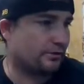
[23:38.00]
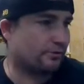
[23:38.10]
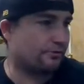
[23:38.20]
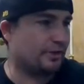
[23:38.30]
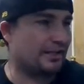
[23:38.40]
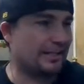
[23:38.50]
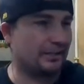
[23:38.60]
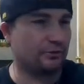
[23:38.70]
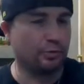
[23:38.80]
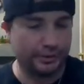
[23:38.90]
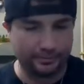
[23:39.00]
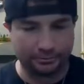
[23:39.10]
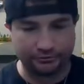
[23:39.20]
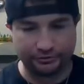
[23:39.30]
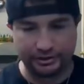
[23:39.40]
it's got like a
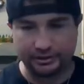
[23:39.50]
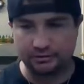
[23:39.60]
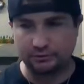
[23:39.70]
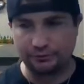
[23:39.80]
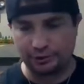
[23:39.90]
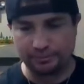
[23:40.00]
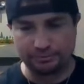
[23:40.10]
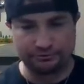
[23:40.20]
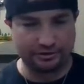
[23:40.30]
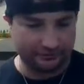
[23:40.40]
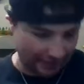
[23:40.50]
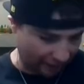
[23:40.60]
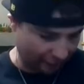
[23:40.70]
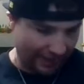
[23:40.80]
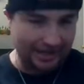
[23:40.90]
20% or 30%
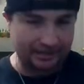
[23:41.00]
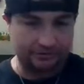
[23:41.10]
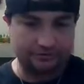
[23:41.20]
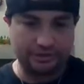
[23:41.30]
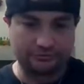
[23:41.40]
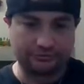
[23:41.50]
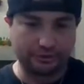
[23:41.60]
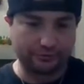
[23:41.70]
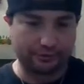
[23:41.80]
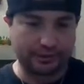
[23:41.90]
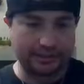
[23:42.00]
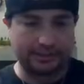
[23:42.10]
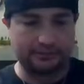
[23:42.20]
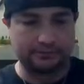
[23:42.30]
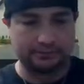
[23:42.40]
tariff added to their stuff right
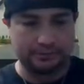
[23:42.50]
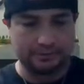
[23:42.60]
now.